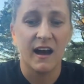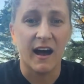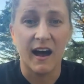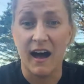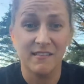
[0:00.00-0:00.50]

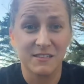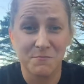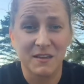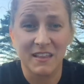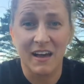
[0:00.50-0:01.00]
It's
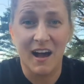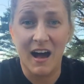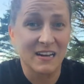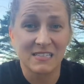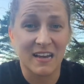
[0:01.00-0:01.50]
something that
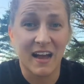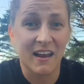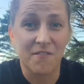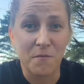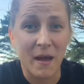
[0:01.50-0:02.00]
honestly I
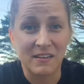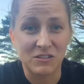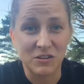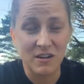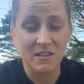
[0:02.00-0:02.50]
never
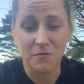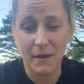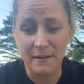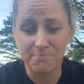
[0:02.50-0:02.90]
mastered either way.